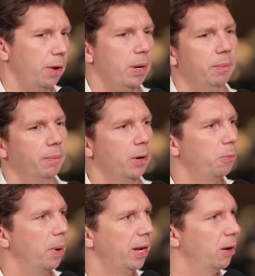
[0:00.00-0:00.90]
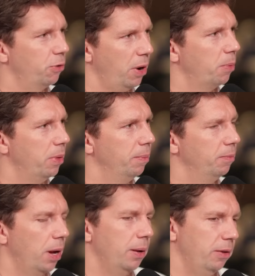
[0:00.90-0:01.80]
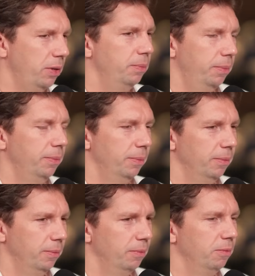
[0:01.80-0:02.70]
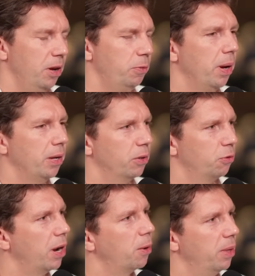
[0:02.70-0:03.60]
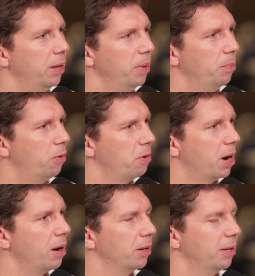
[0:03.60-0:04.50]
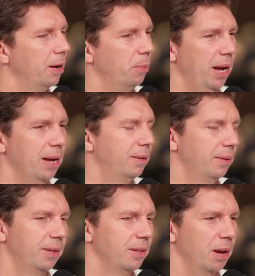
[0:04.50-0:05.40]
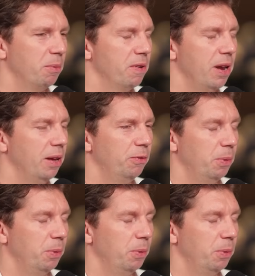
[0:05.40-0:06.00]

I went motorbiking on track with him, as in race bikes on track with him in Paul Ricard, and we had the time of our lives.